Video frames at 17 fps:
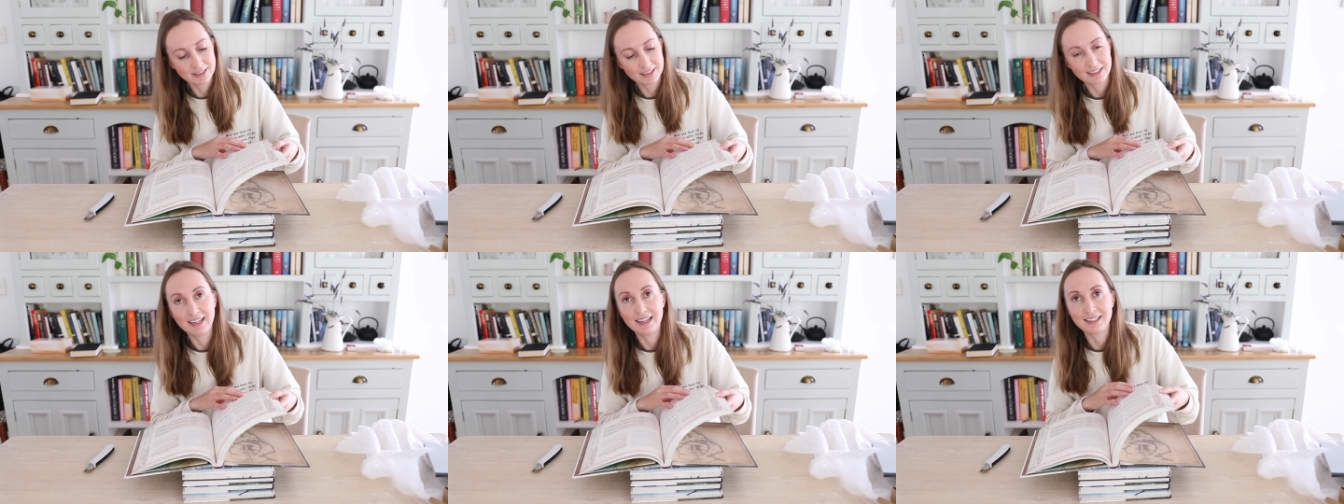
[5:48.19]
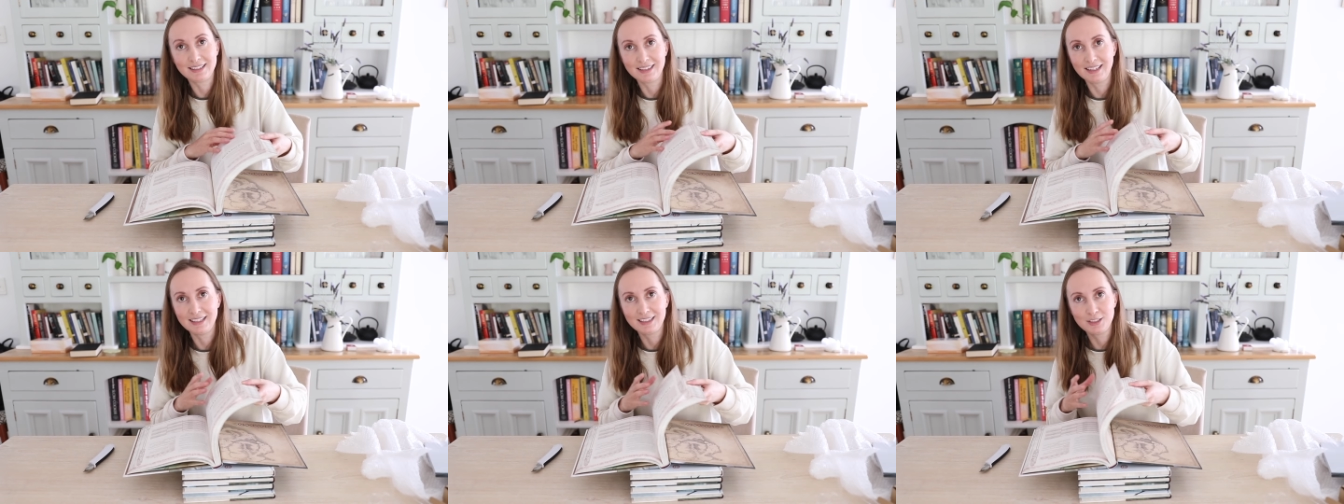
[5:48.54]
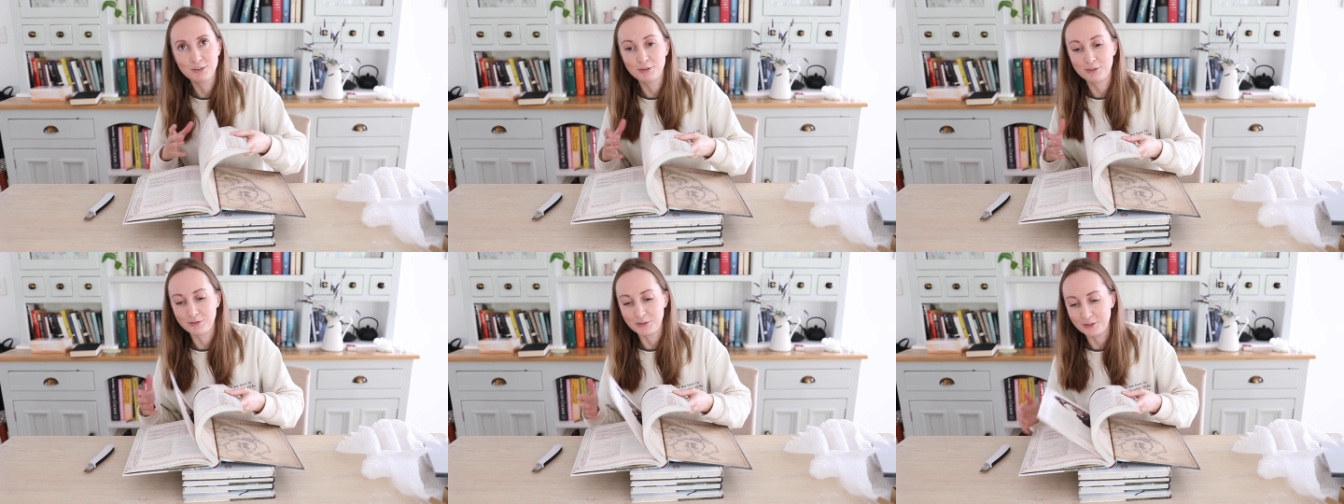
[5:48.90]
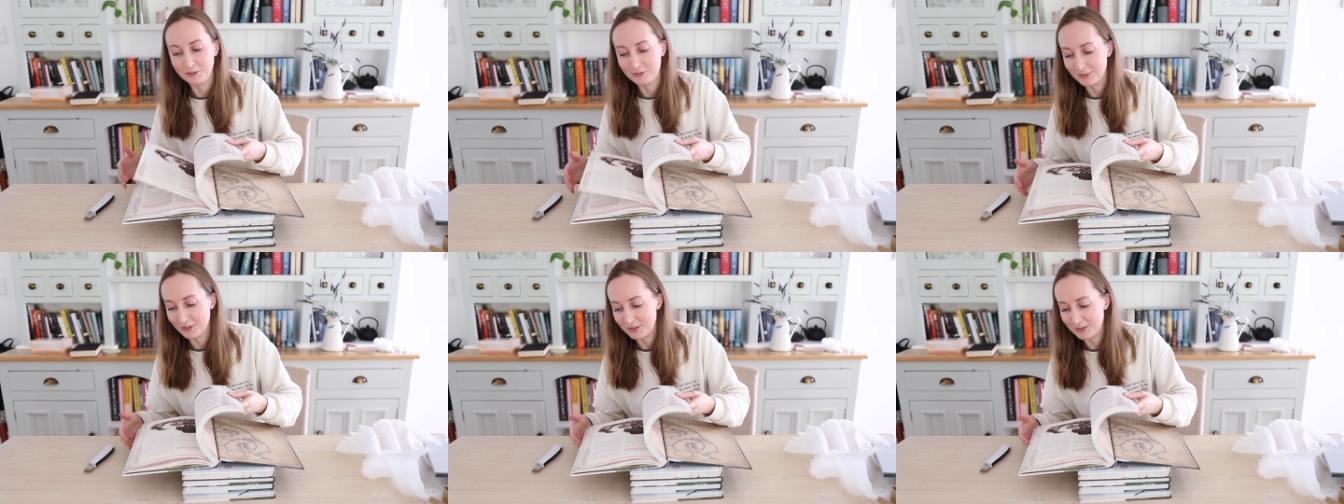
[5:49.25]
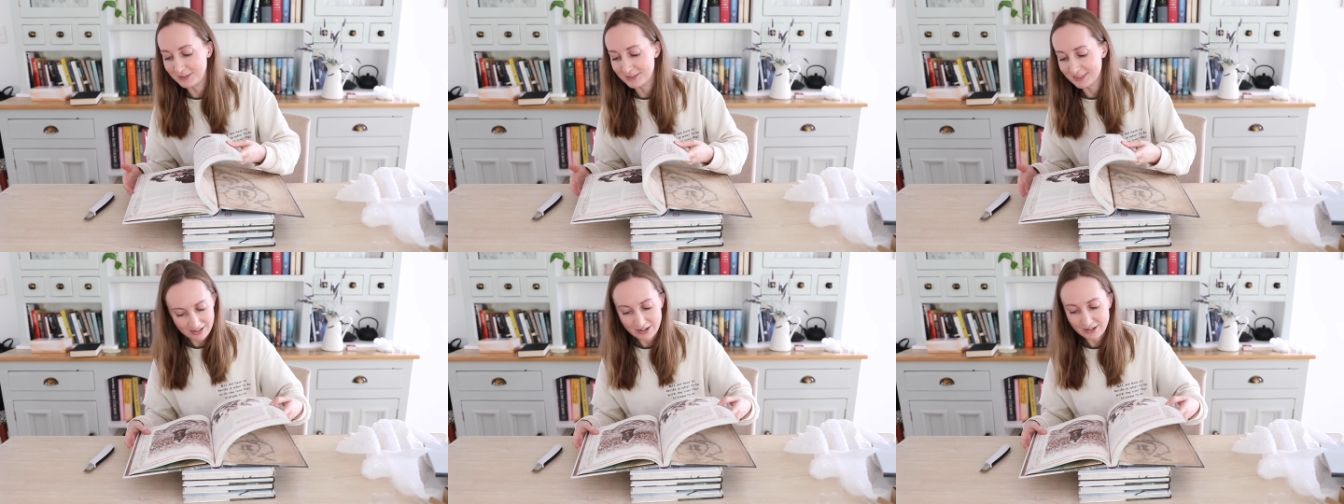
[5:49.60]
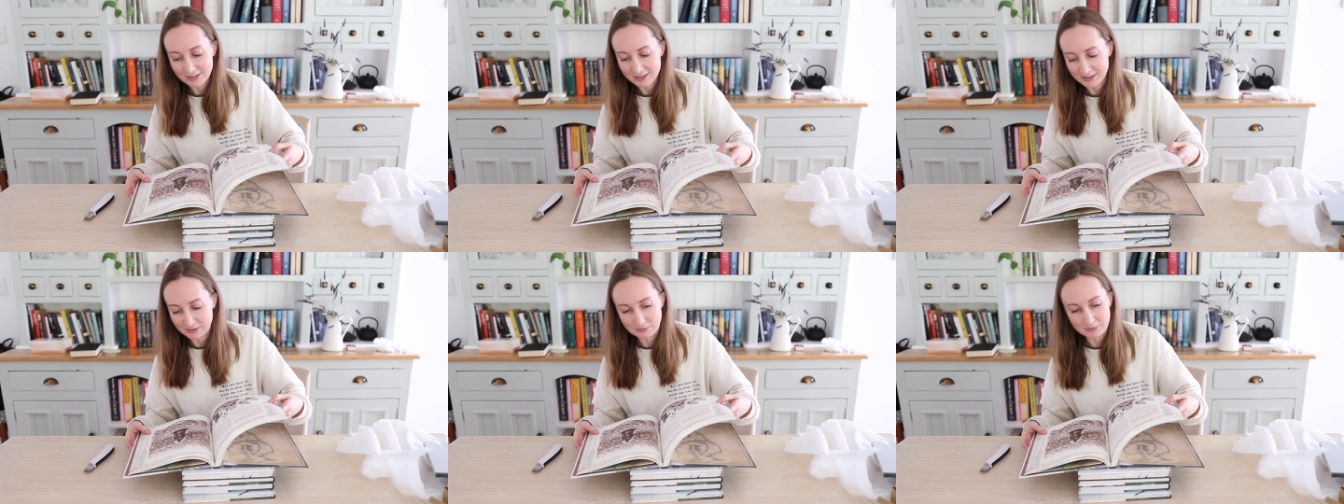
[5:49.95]
Yes, let's do a few of those. There are
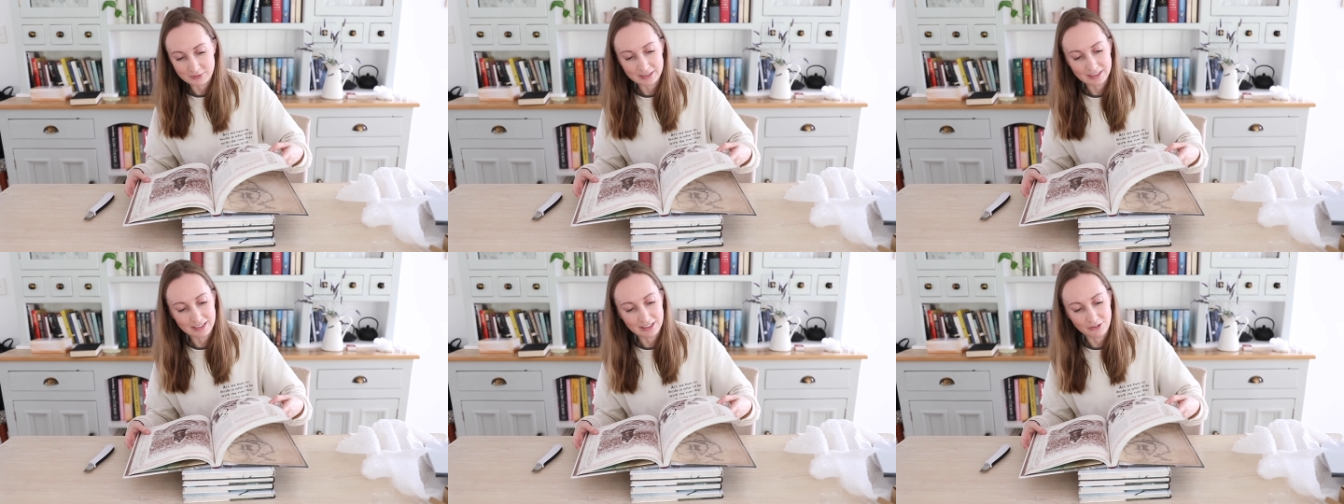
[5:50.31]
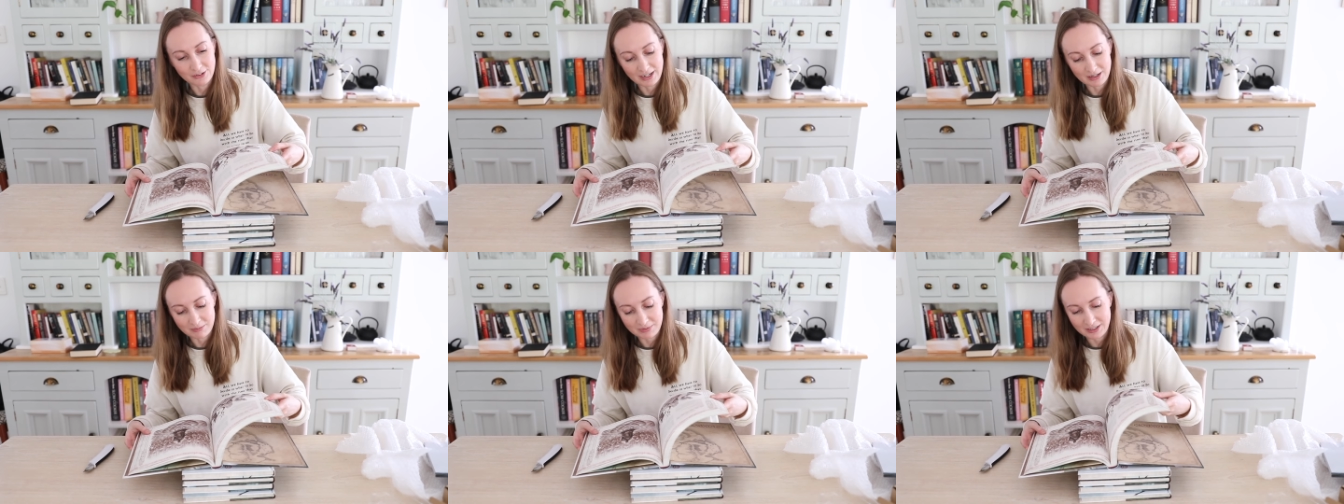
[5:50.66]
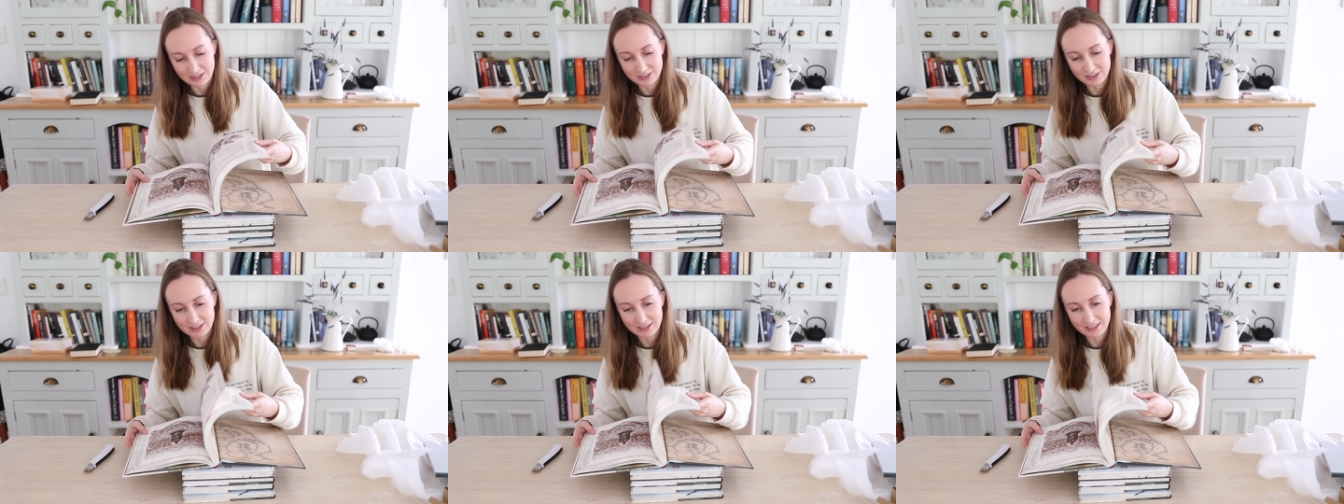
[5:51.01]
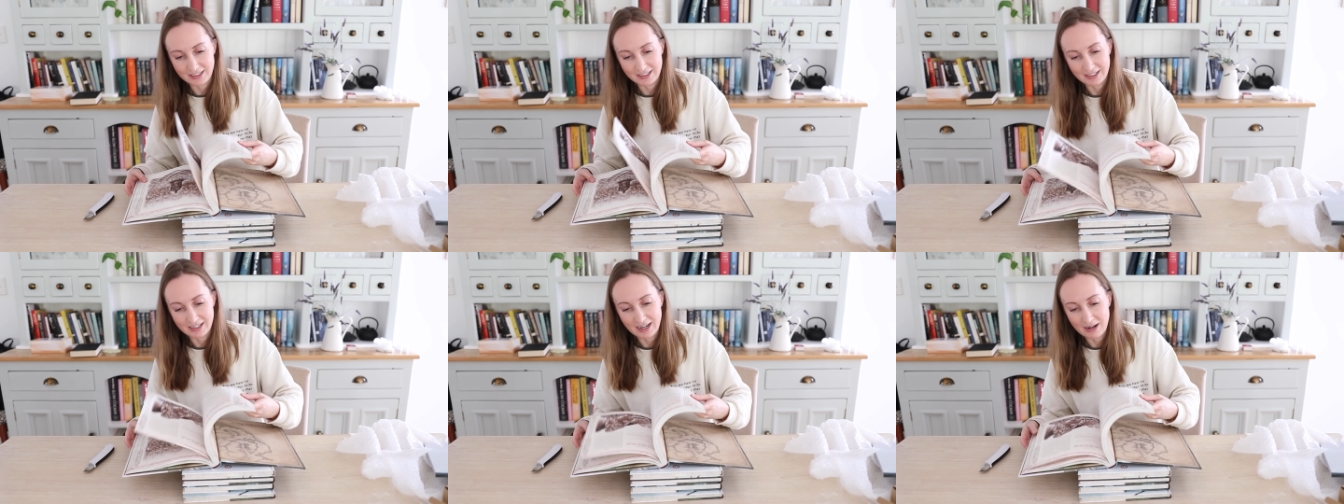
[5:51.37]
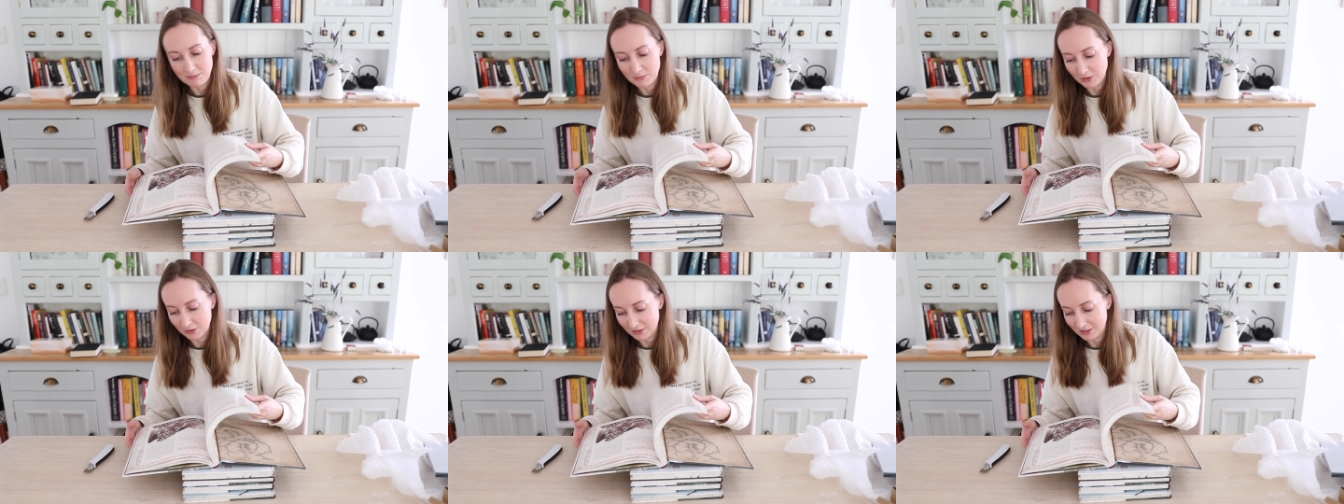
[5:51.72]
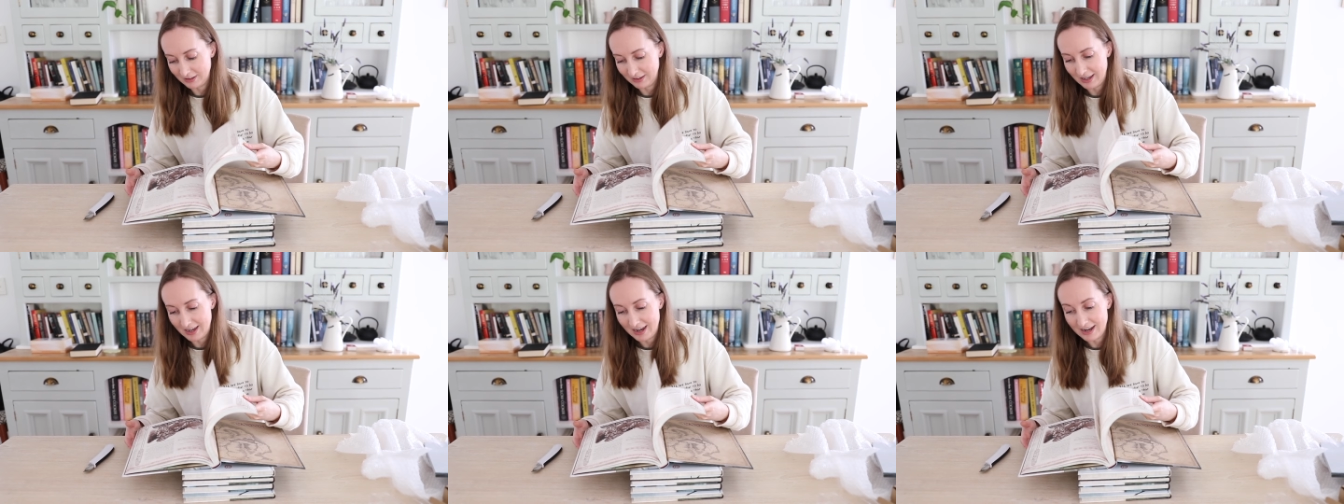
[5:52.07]
some really great pictures here, I'm not gonna
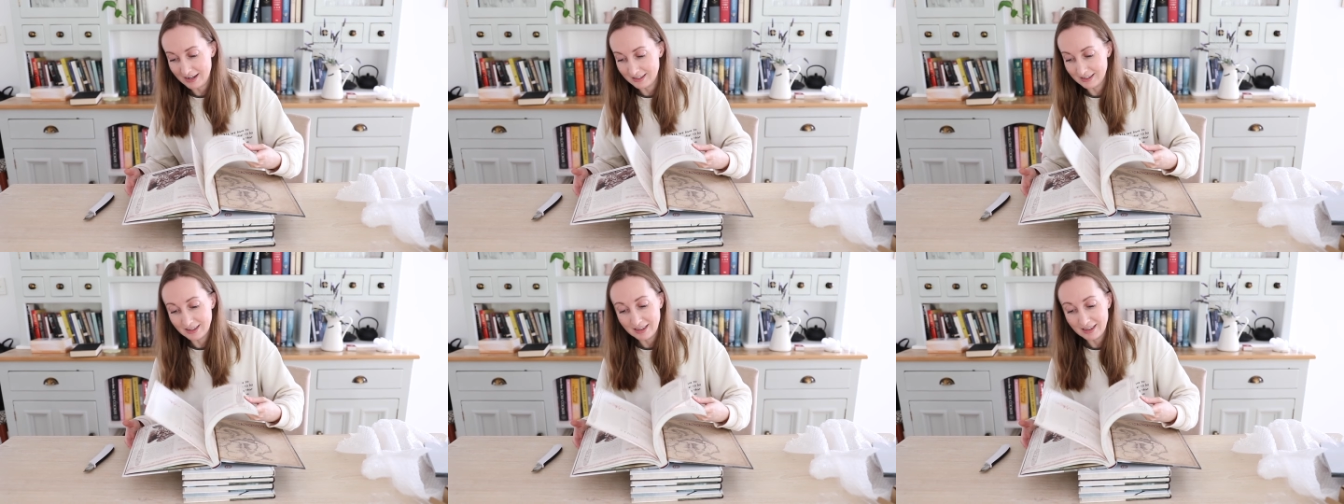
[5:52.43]
lie.